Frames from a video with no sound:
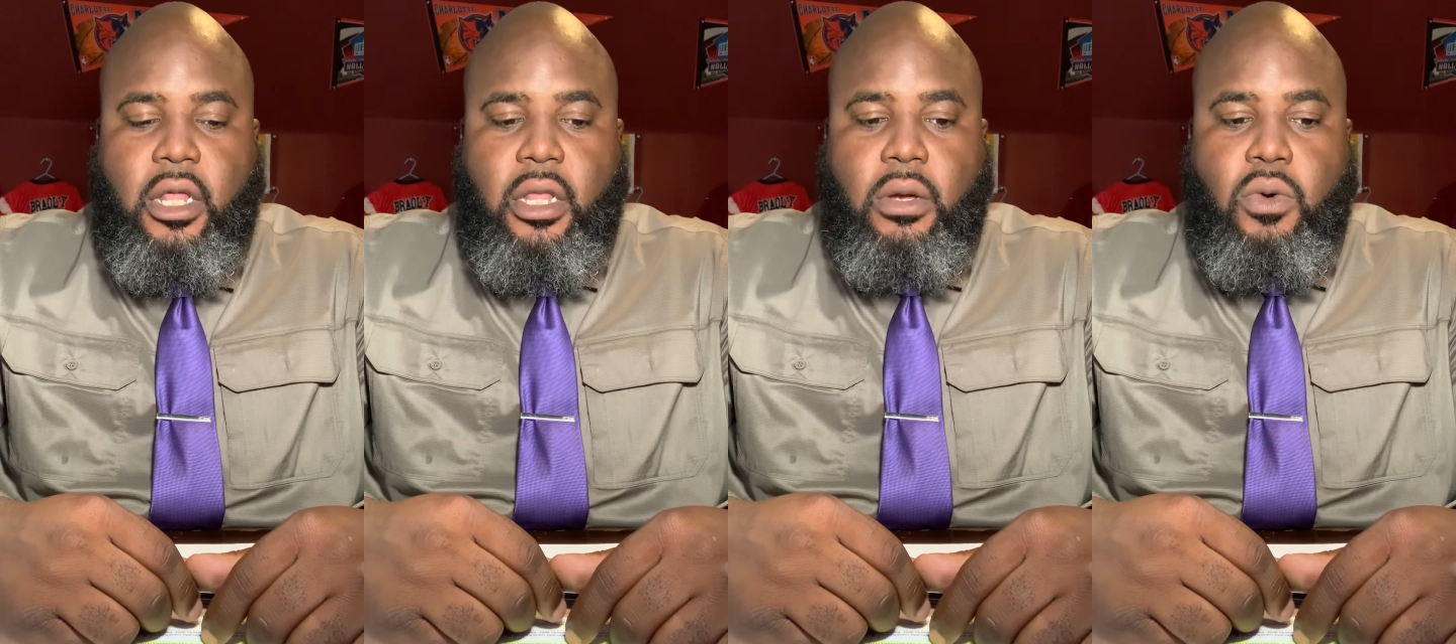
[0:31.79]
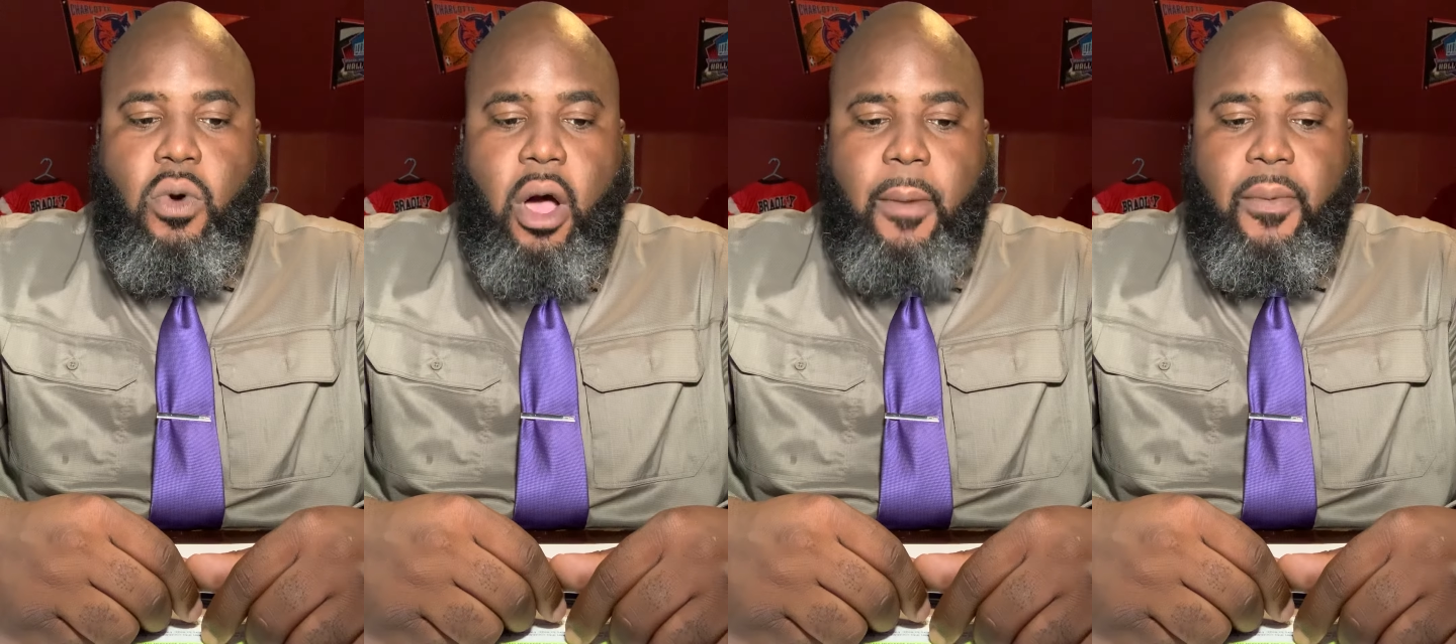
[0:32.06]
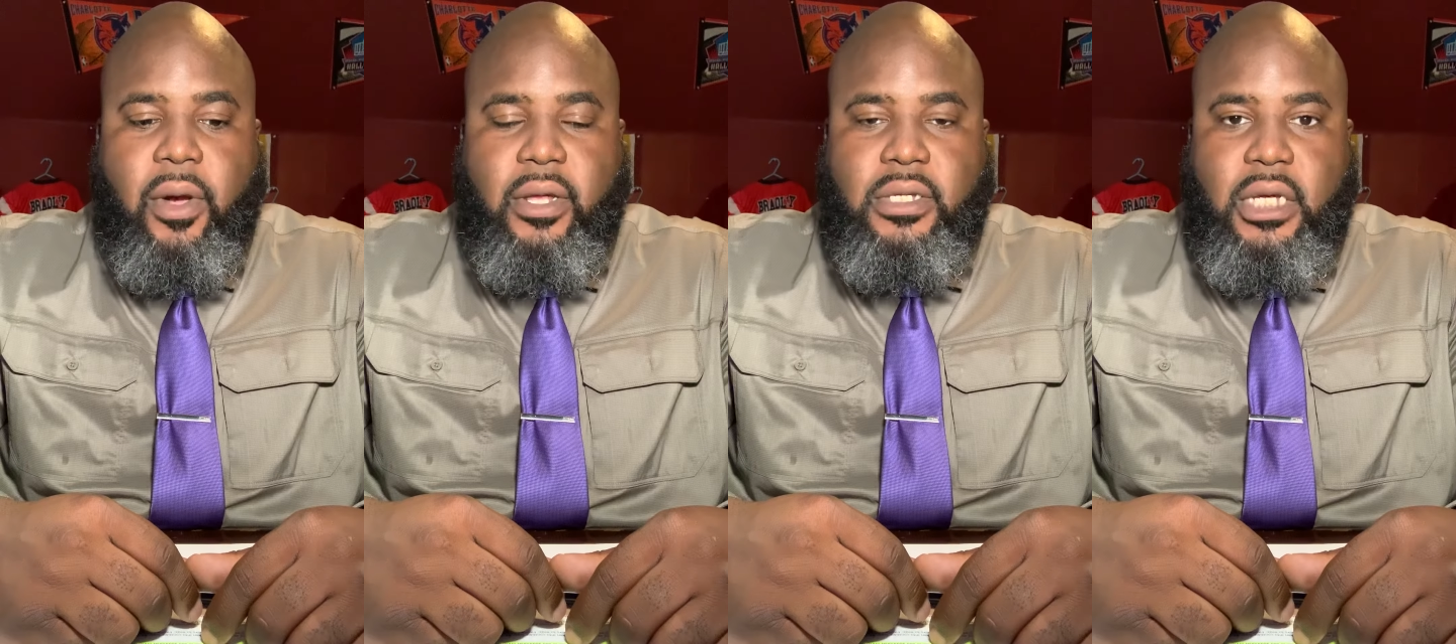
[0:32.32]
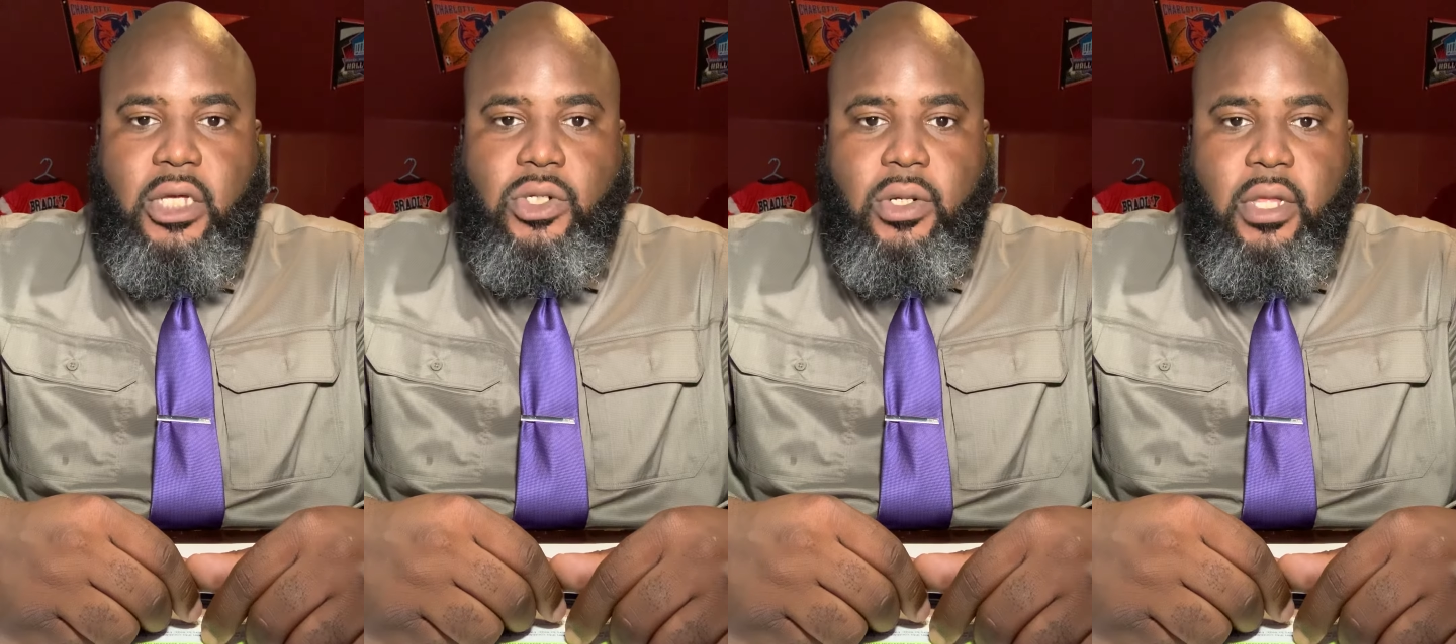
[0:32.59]
the cooperating
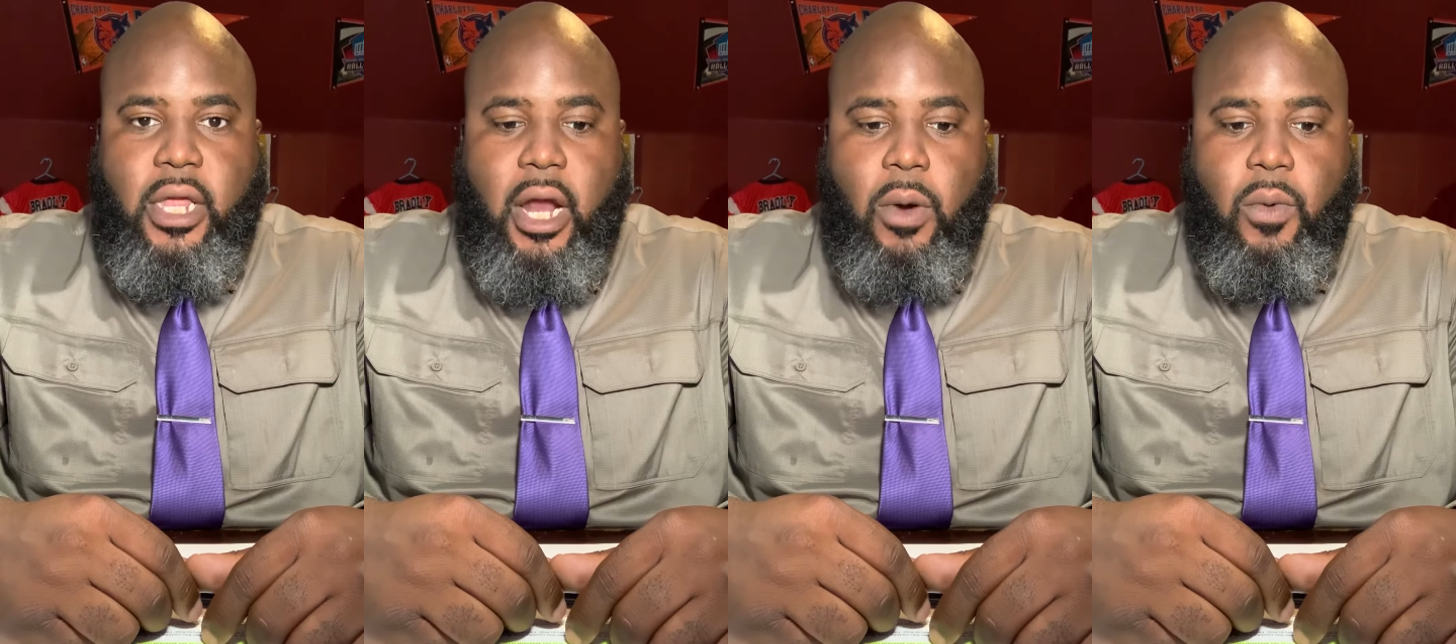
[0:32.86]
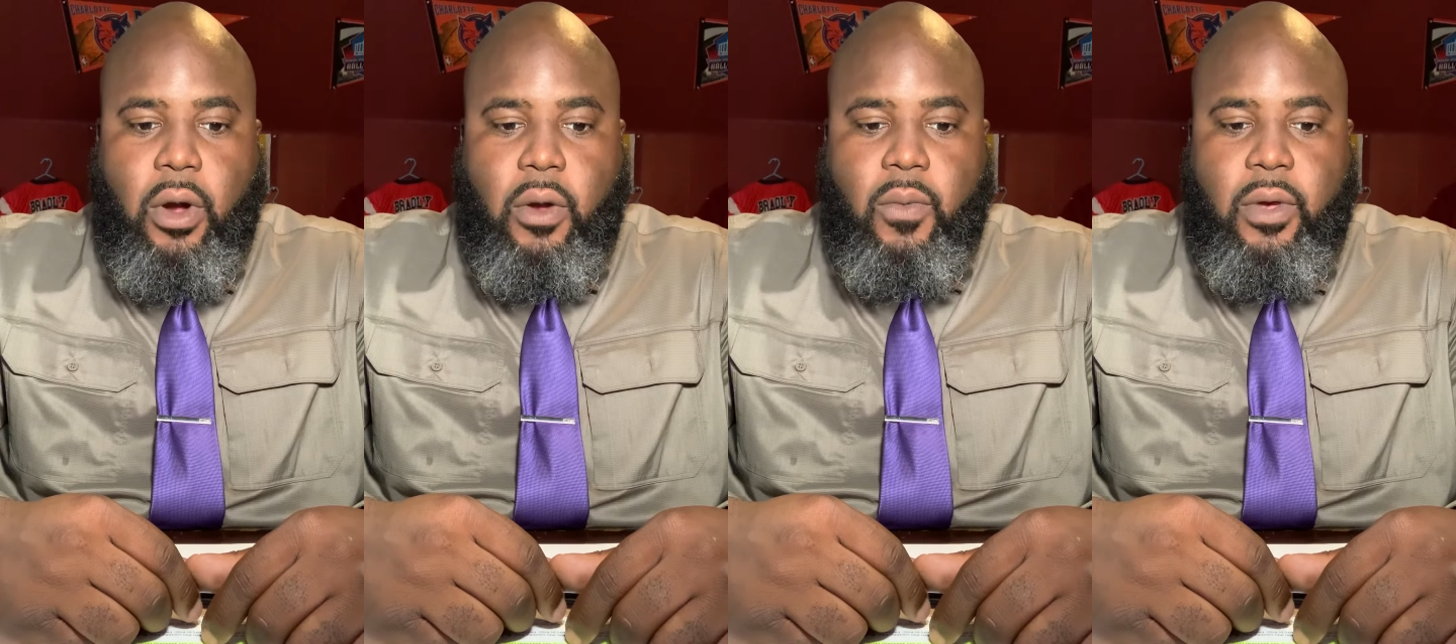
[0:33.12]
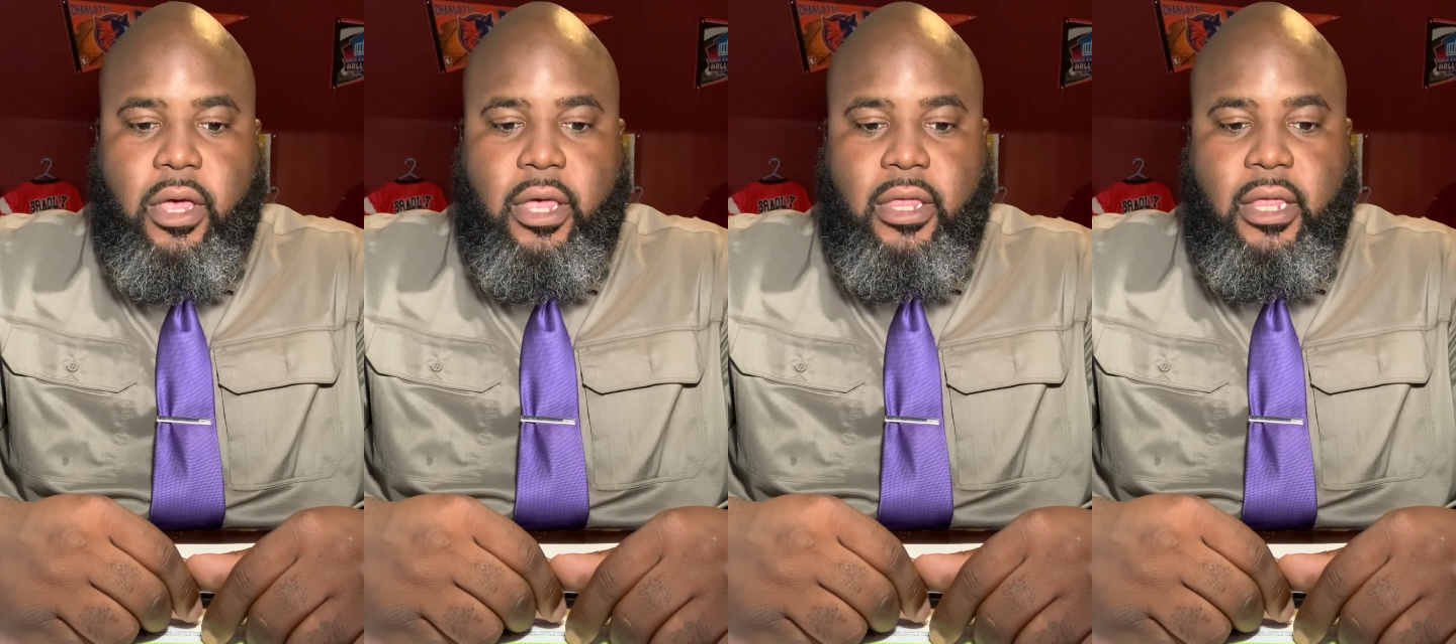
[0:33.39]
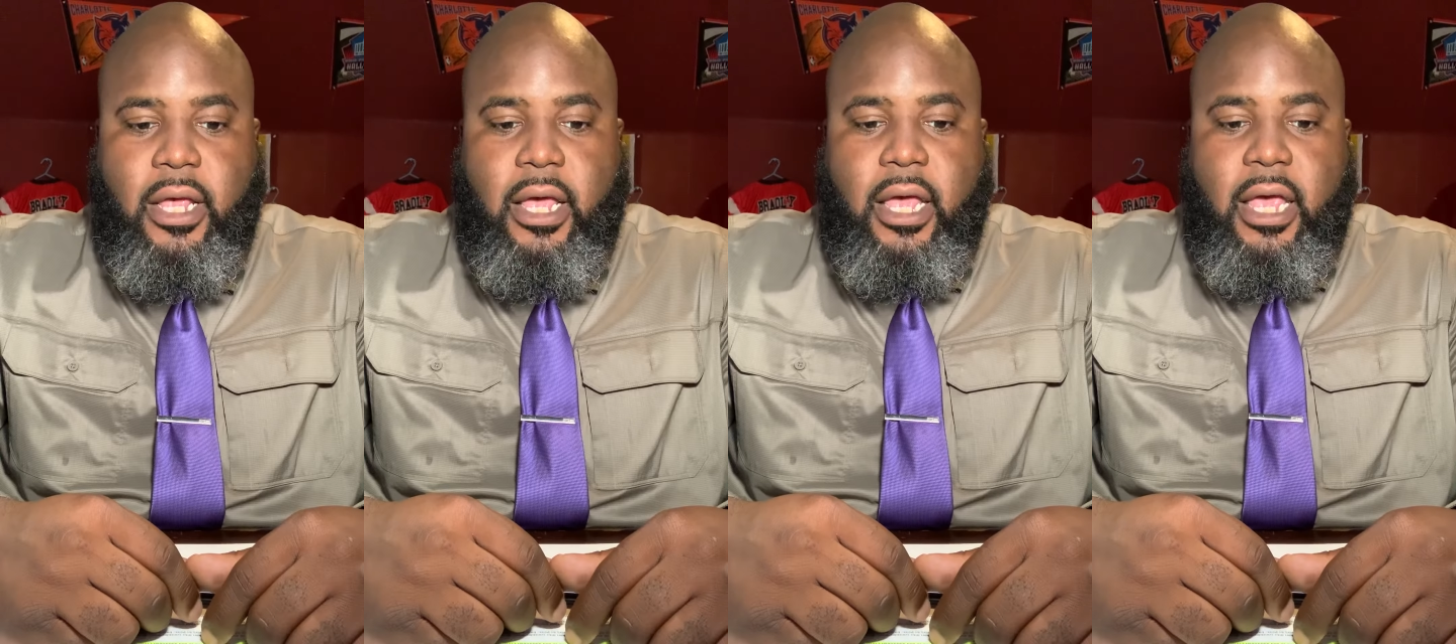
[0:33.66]
teacher that I work with,